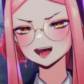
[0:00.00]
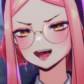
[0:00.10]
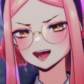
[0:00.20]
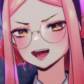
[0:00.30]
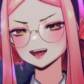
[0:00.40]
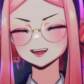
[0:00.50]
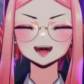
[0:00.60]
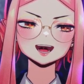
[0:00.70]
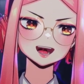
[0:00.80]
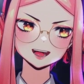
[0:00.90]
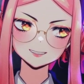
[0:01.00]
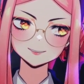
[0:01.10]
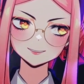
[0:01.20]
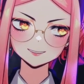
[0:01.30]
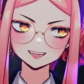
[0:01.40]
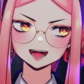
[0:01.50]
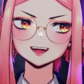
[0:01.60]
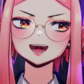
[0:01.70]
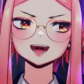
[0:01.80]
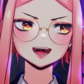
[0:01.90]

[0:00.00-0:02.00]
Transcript: I'm just like, oh, okay.